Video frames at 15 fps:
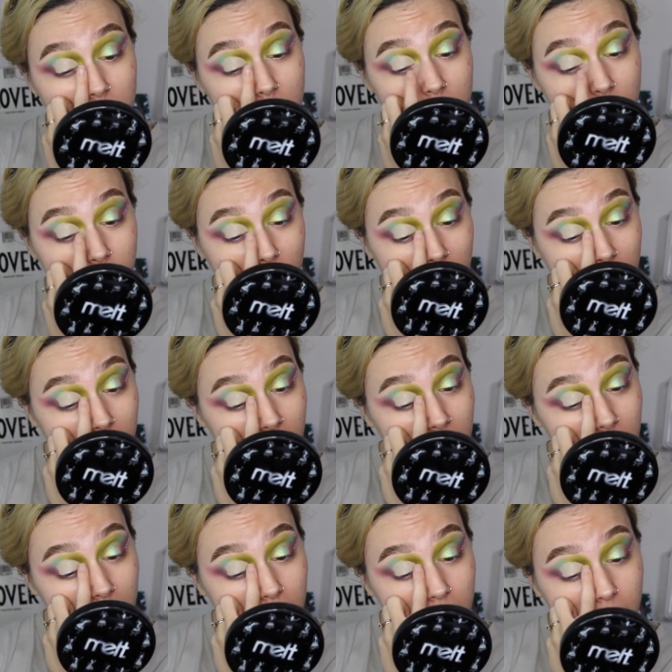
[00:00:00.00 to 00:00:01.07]
towards
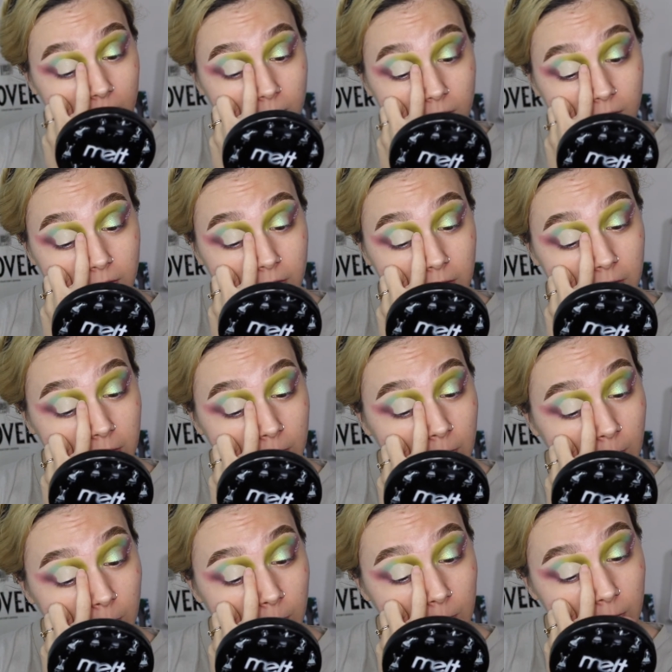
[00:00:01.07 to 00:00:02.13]
on the inner
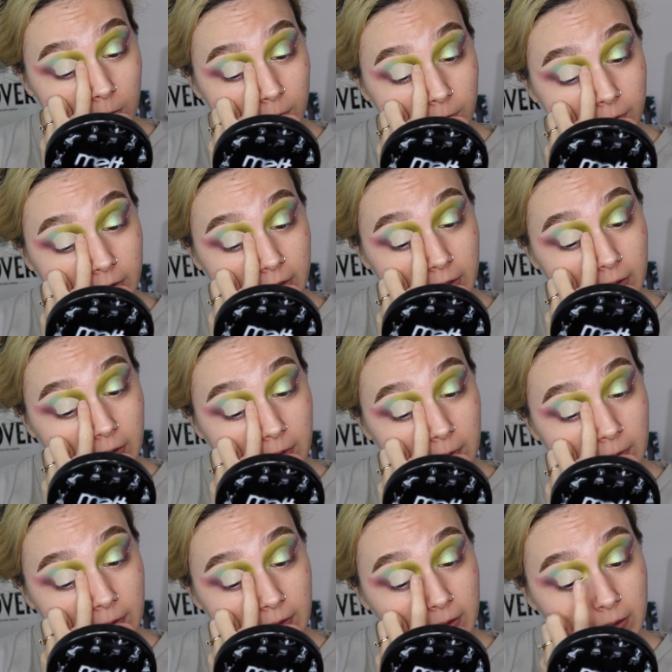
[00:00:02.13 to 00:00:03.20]
corner for the
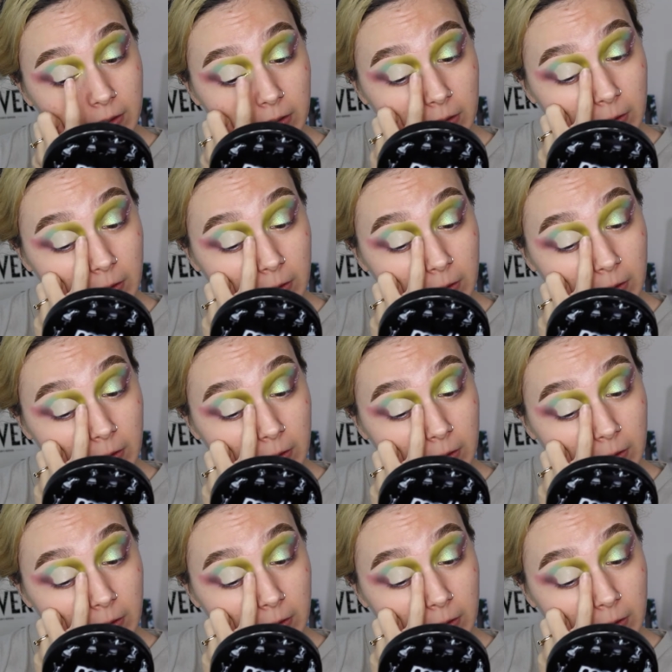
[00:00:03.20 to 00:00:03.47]
highlight